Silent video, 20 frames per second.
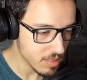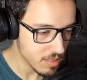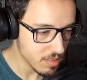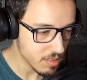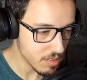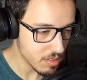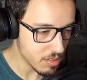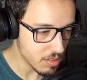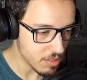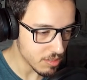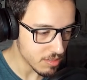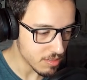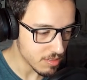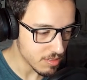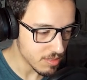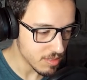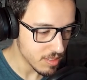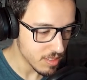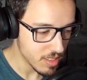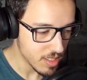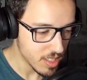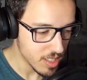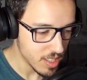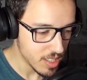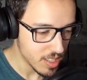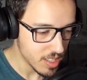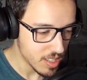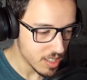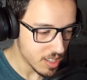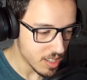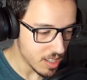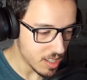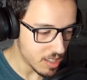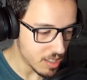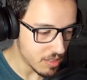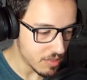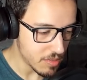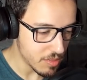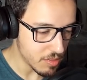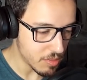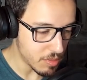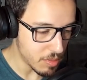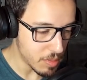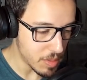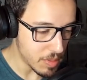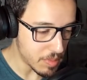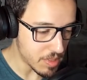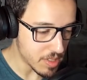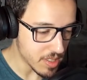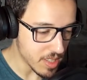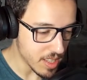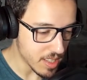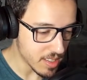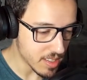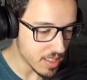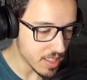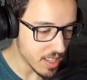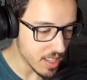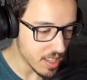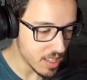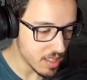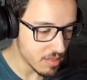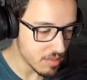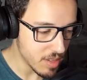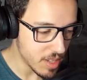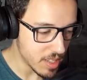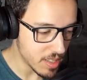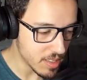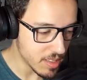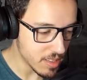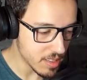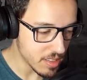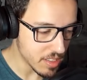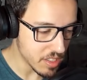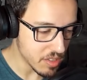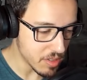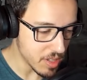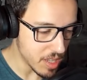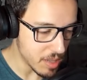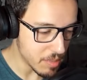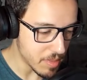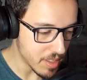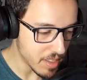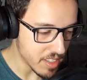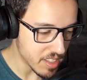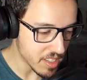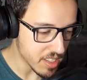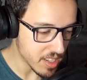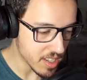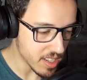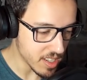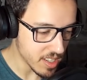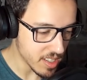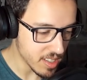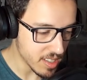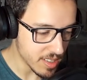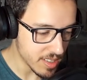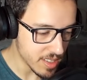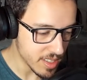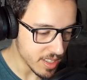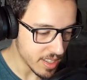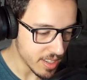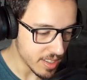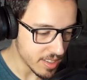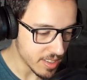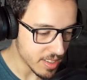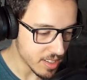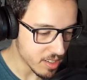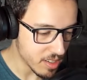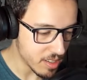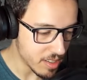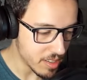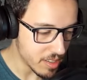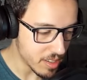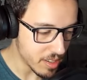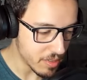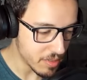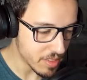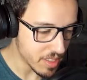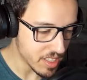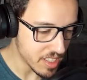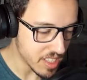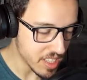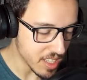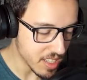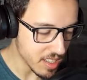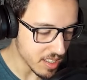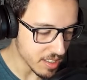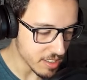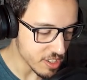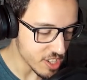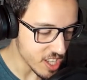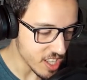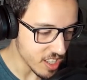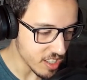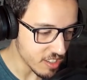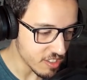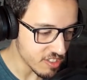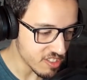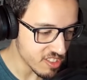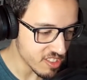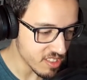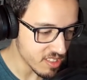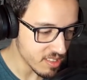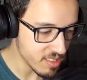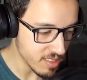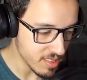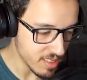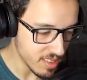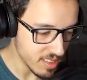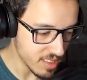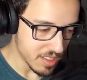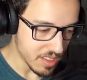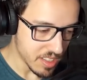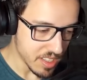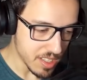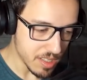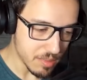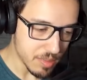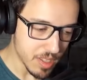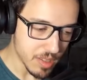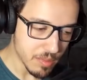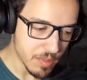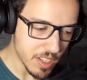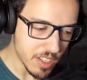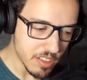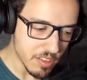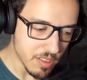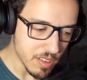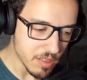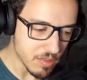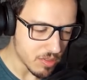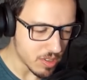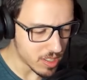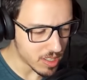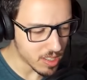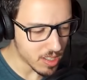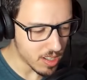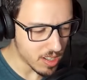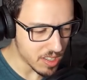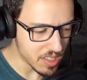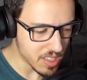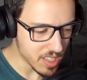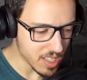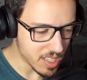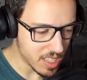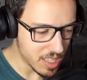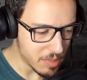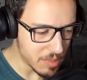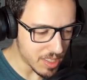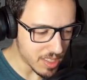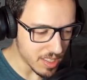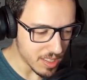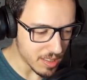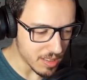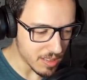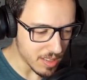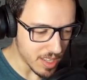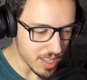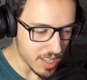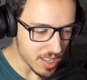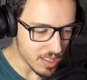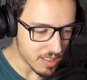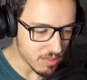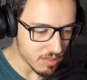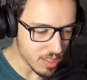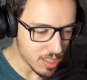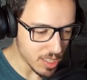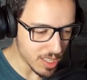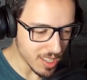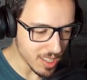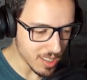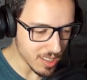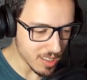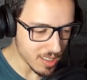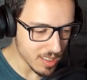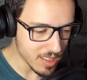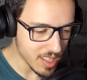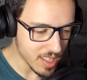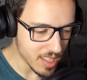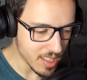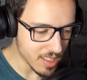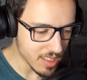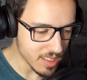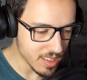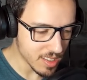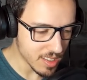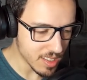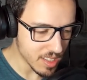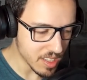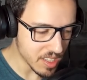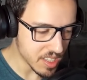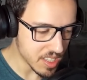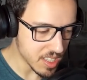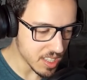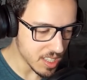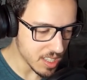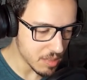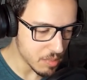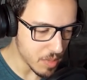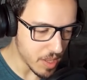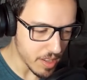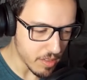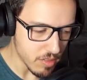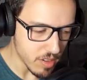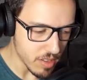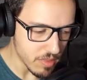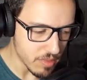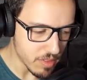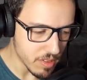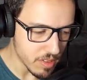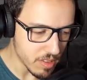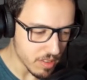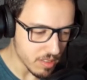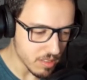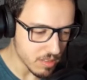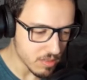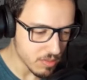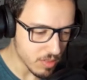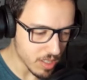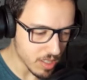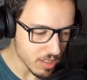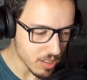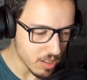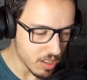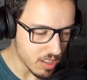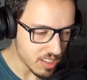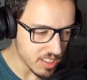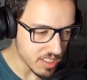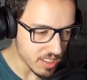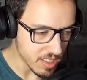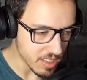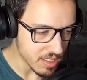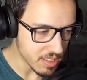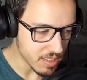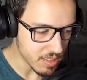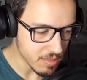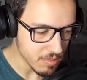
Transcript: Good. All of you remember that day when tsunami struck and the color of the sea changed? It's still a big mystery what caused the calamity, and we think that the sea may reveal what caused it.